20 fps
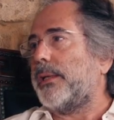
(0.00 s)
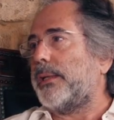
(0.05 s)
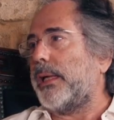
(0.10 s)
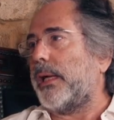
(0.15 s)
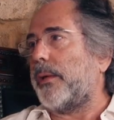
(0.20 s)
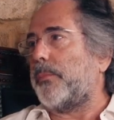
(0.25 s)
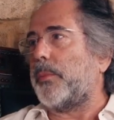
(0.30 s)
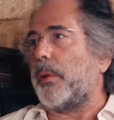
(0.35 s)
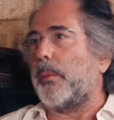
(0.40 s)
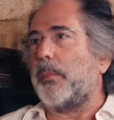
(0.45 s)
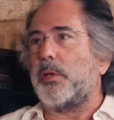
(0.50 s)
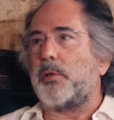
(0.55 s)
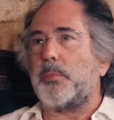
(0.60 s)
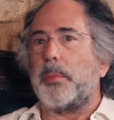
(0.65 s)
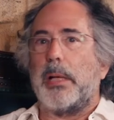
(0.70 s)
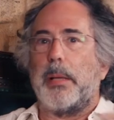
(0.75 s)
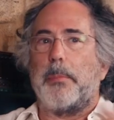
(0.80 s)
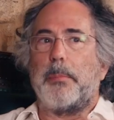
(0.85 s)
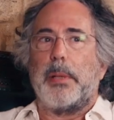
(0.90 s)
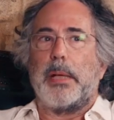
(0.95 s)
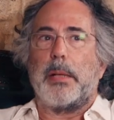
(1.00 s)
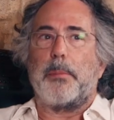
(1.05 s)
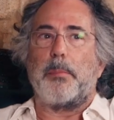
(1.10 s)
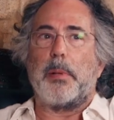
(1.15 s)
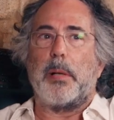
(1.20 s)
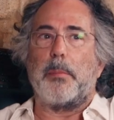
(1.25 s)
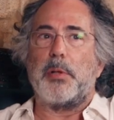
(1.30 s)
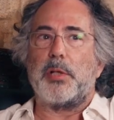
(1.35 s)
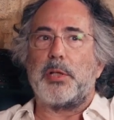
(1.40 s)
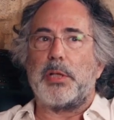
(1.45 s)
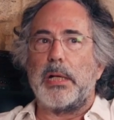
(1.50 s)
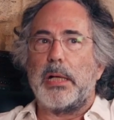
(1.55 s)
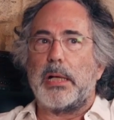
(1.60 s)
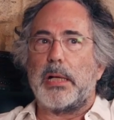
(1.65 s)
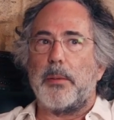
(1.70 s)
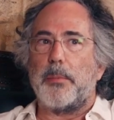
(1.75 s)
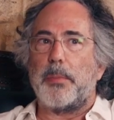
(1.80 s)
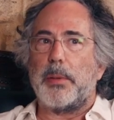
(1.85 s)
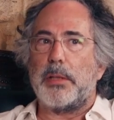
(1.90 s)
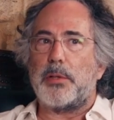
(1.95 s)
they are published by a big publishing
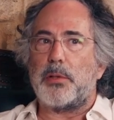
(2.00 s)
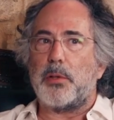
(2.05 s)
company.